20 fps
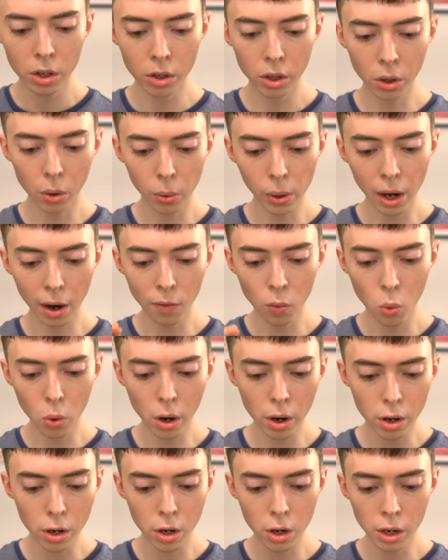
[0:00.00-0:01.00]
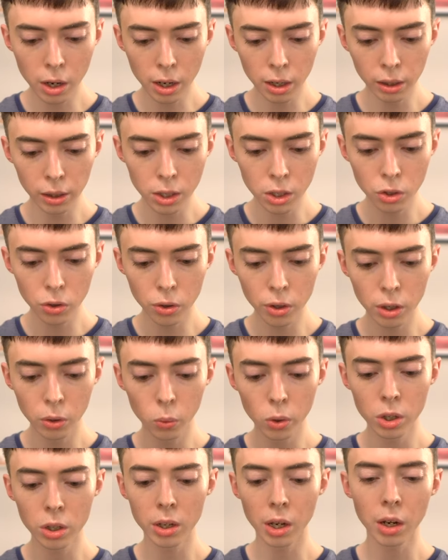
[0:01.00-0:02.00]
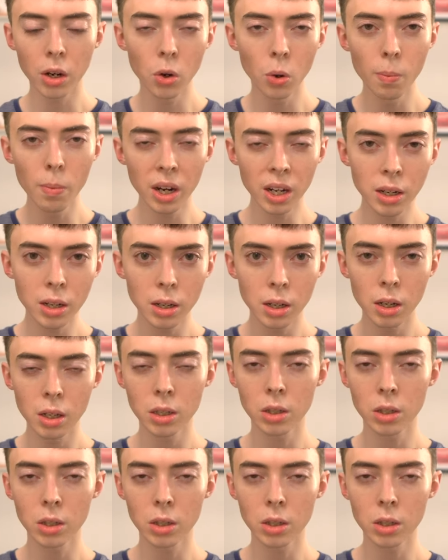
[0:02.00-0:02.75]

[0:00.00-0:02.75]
So we have water, glycerin, which is a humectant,